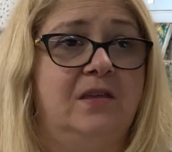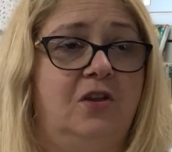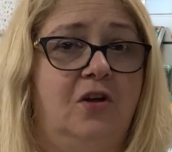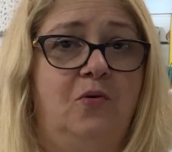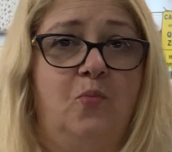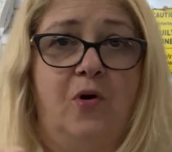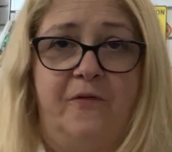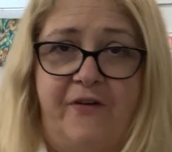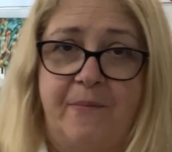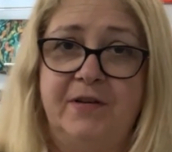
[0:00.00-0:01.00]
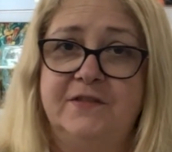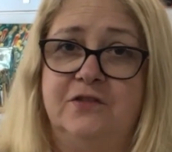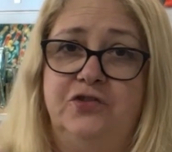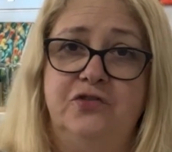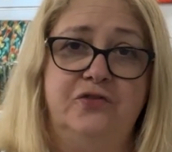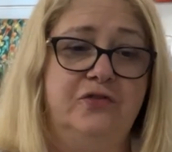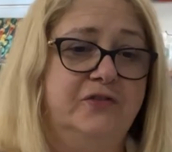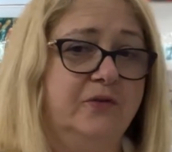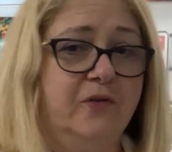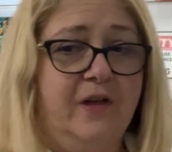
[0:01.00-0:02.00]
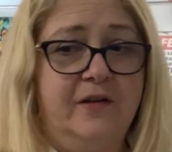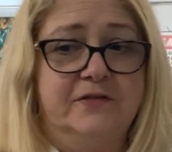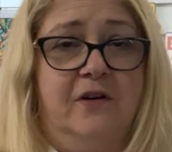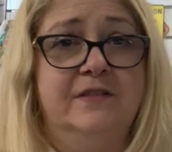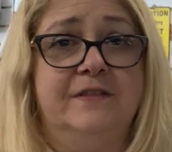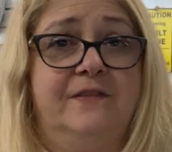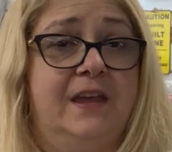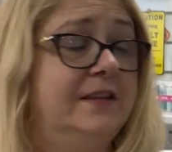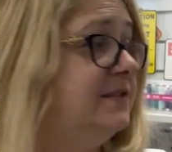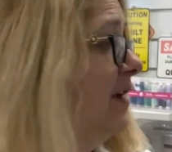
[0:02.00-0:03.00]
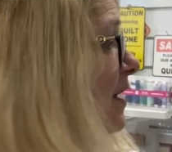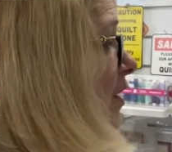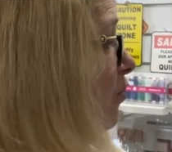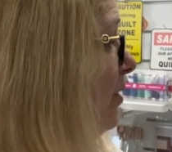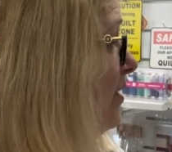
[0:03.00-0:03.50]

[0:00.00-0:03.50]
you know, what fabrics to choose, all those kinds of things, we